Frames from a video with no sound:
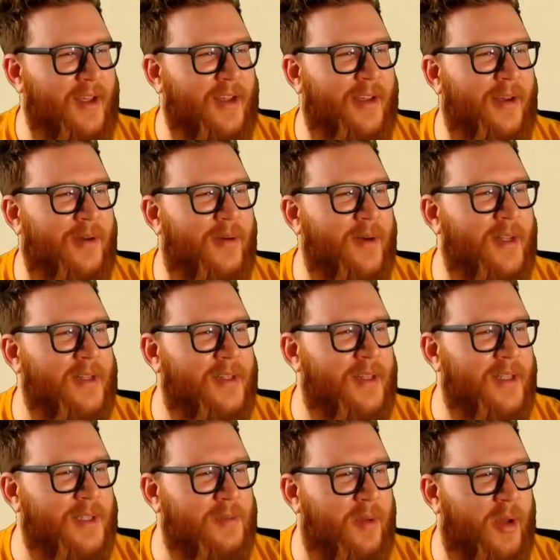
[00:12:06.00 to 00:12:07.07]
go into
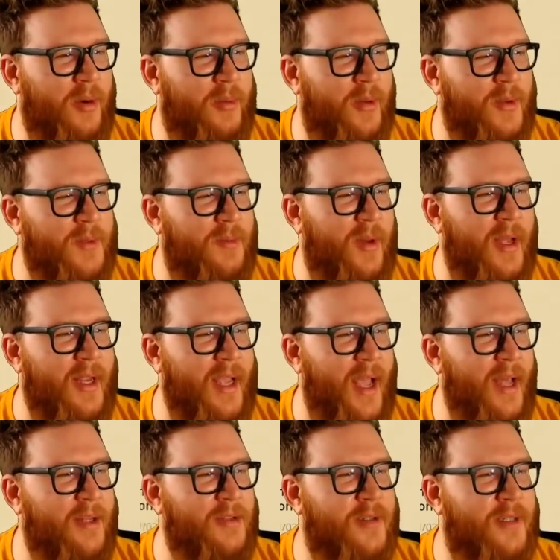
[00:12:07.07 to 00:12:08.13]
this blog post. But
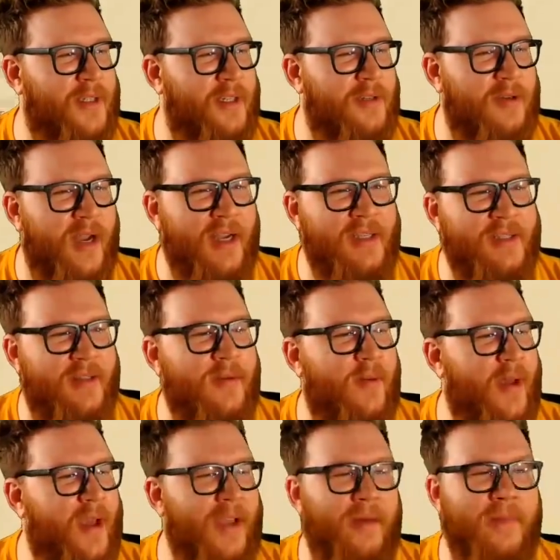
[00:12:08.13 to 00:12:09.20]
yeah, Descent of Dragons on the
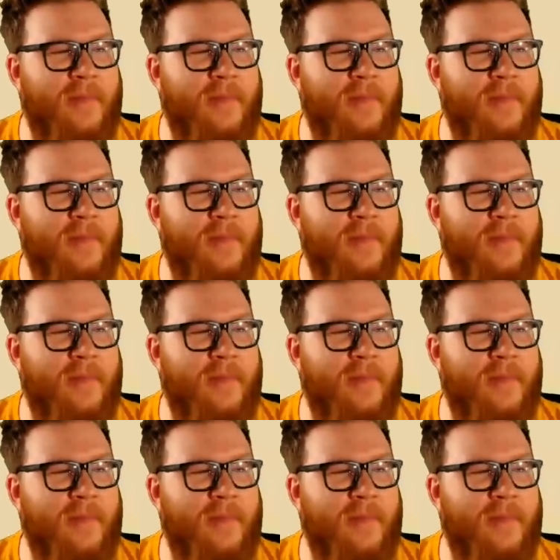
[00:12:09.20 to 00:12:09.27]
way.